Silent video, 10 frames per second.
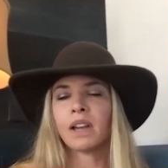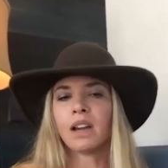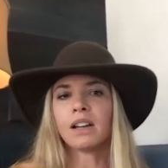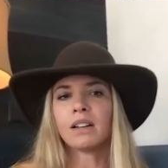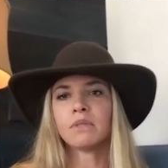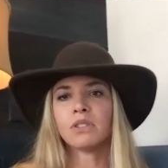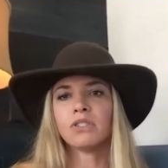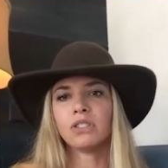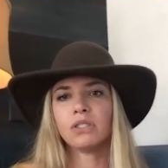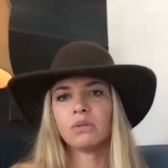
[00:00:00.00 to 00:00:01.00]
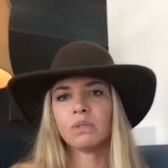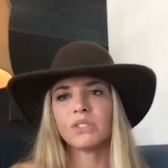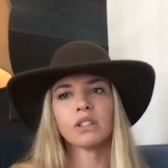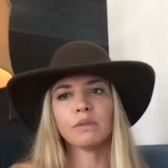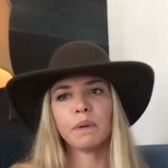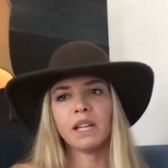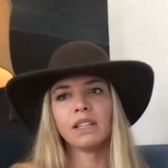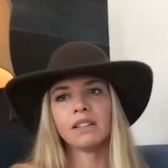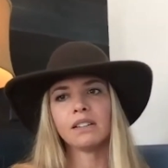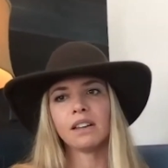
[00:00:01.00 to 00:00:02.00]
What's your
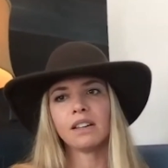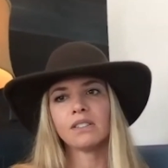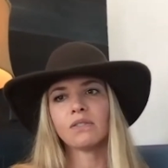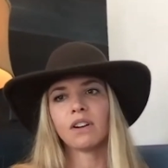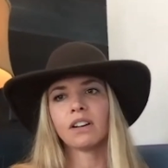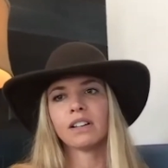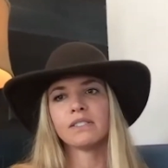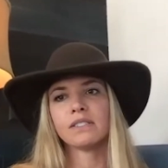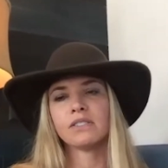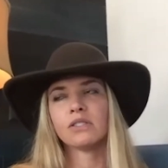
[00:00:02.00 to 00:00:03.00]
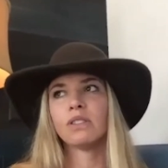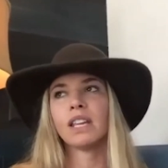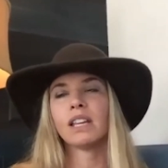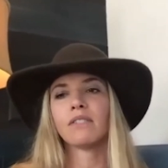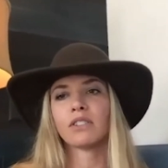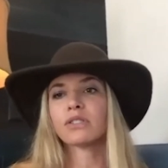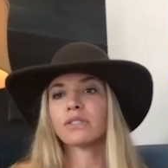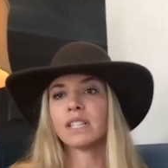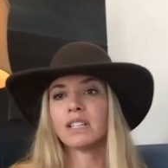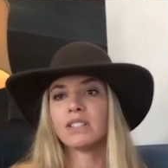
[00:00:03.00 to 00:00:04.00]
opinion as far as, do you think
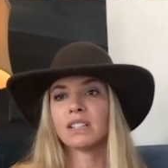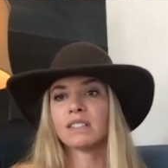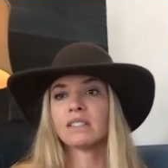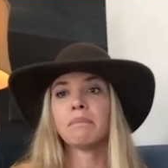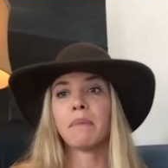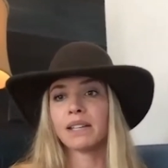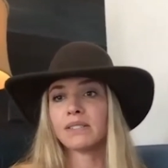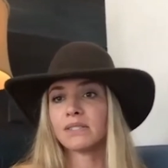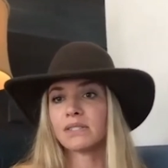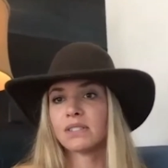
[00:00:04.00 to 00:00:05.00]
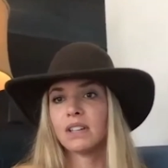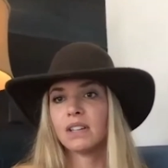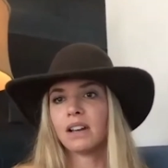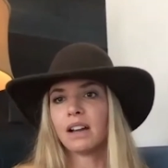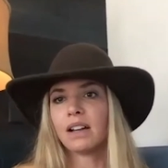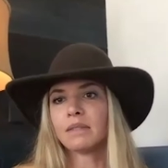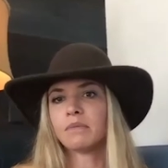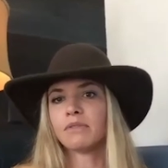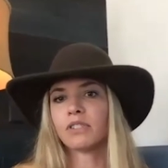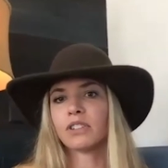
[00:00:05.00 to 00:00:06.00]
virtual staging is a must
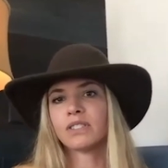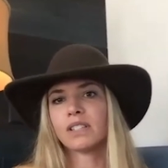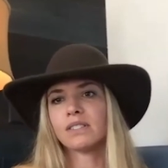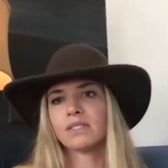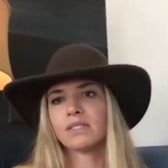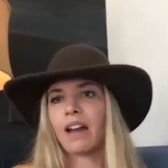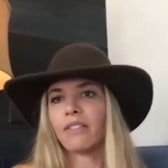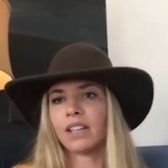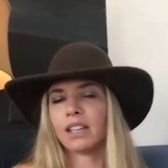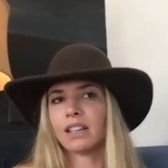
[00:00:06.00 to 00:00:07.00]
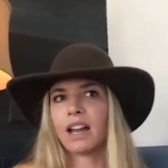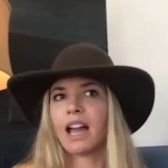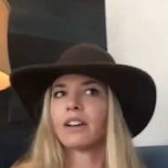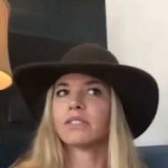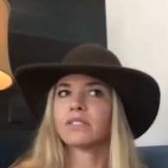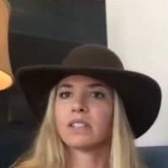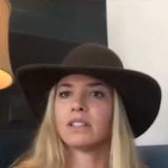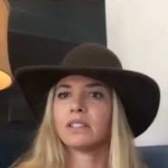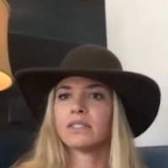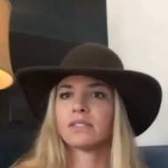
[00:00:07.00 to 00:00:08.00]
versus having a house that
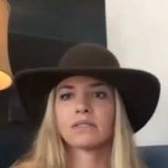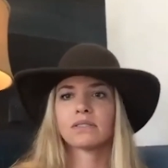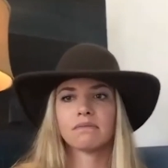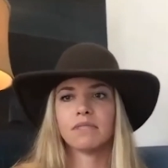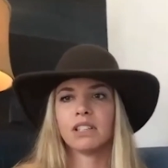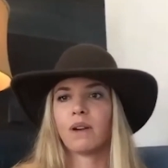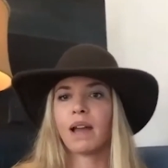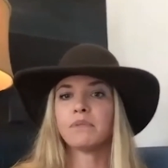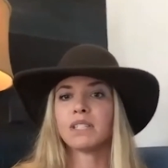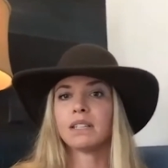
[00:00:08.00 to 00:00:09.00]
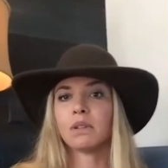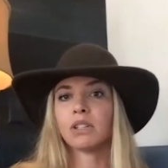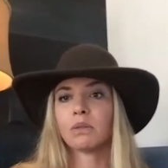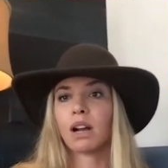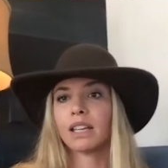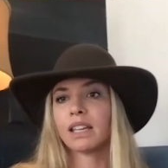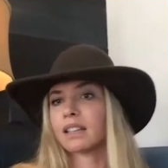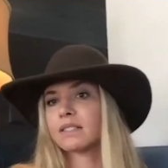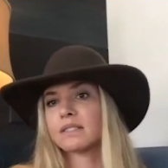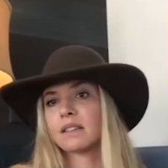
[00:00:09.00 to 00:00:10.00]
is, empty when you're walking
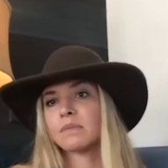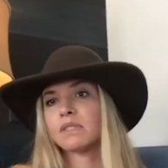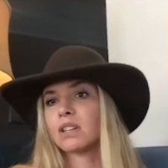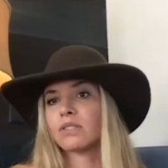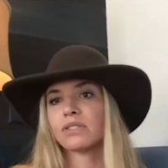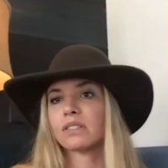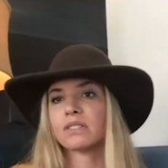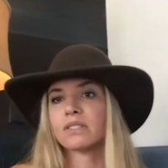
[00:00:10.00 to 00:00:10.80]
in, because some stagers aren't